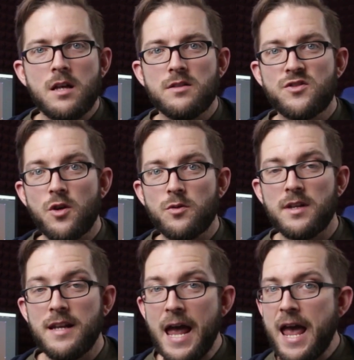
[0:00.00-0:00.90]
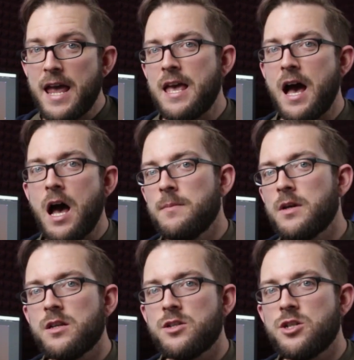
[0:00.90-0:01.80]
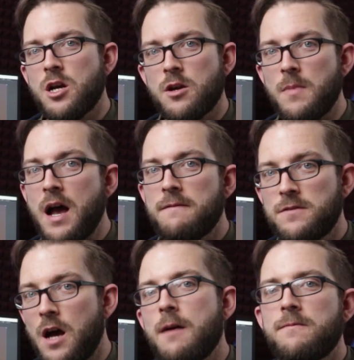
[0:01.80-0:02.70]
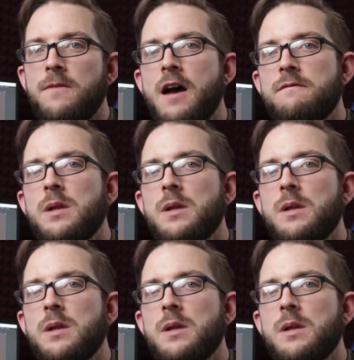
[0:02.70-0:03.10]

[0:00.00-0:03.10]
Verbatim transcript: And so today I'm going to share my top five